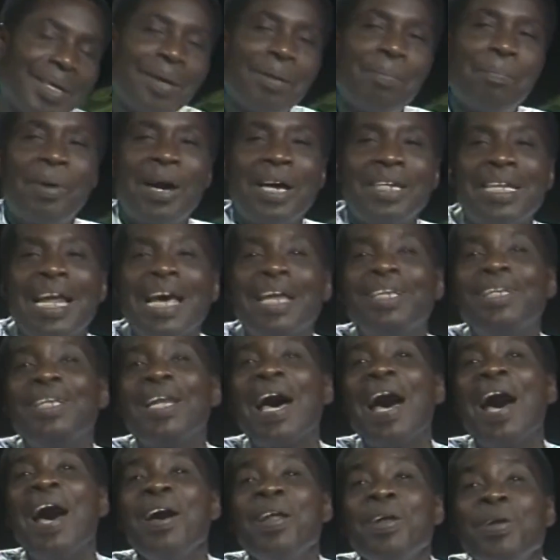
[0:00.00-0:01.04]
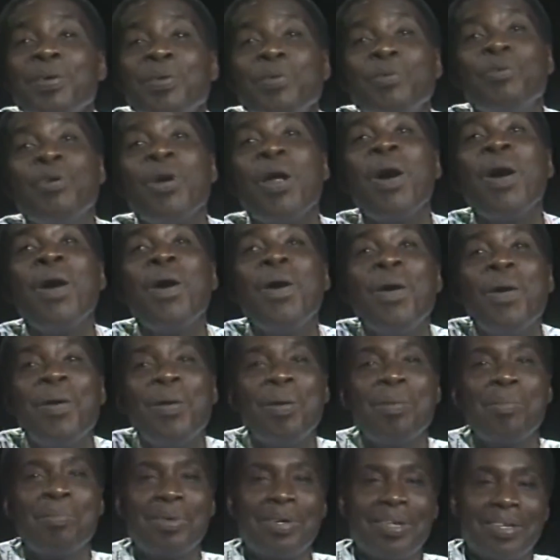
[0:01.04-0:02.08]
But I done
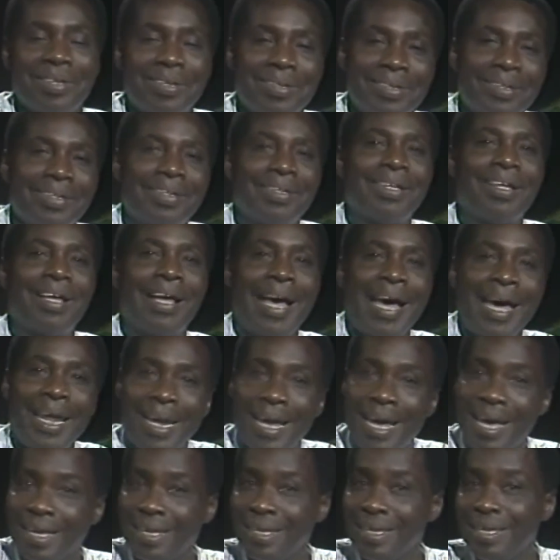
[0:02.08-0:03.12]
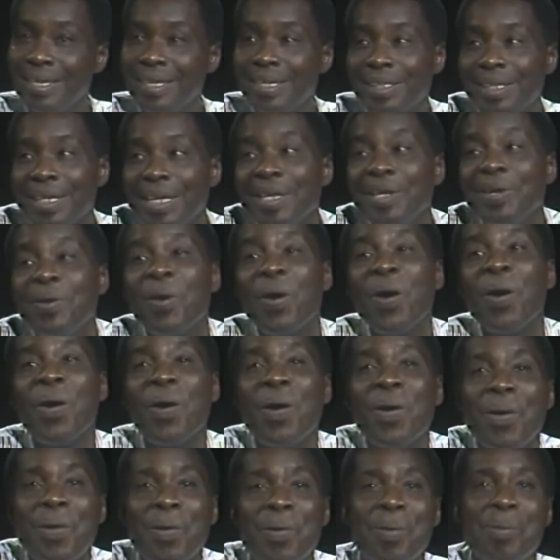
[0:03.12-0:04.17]
roam, and I eat in
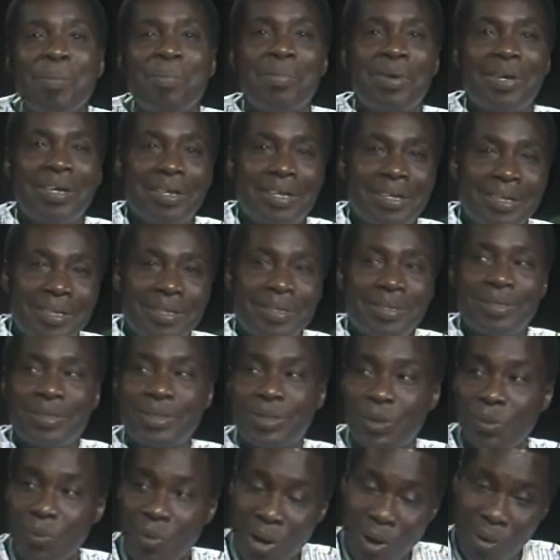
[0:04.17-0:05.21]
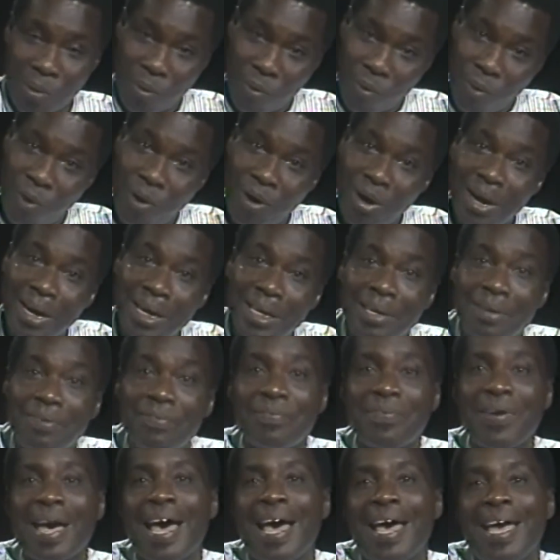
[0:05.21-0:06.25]
home, so I
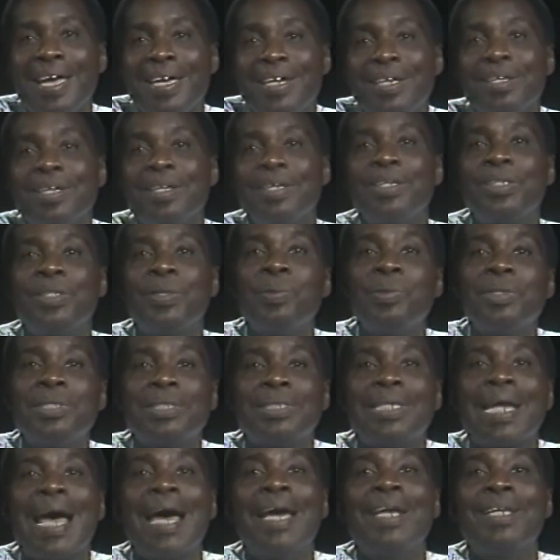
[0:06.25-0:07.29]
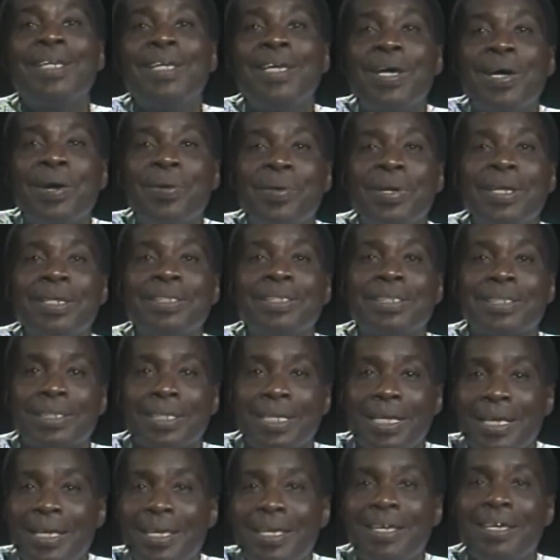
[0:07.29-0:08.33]
qualified to stand here and
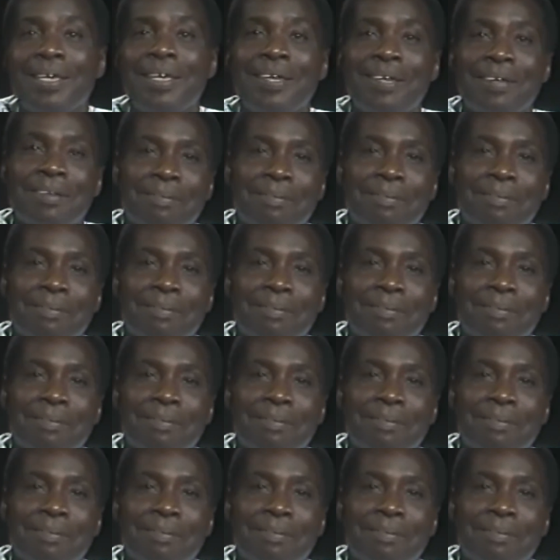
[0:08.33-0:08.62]
say,